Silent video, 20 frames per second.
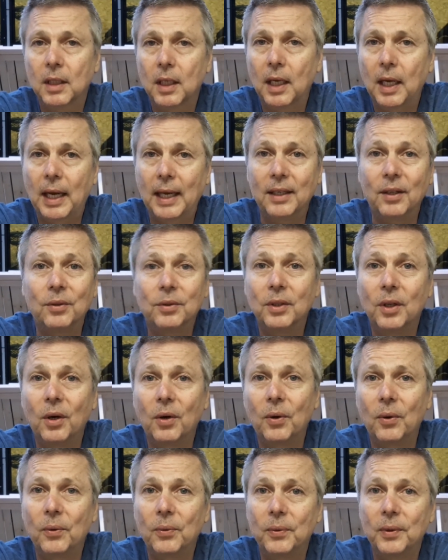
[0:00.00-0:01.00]
I don't
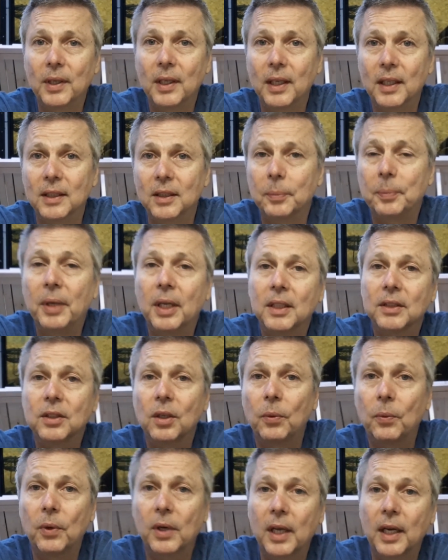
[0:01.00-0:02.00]
know. It depends
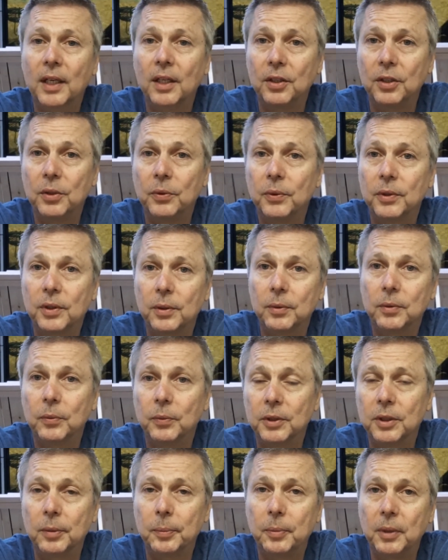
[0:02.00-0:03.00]
on what I can do
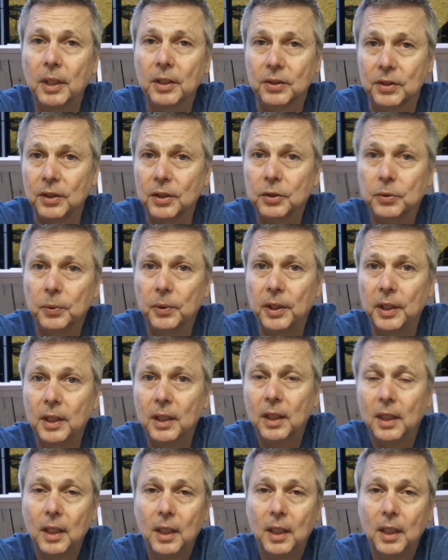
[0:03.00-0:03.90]
with the bus this week.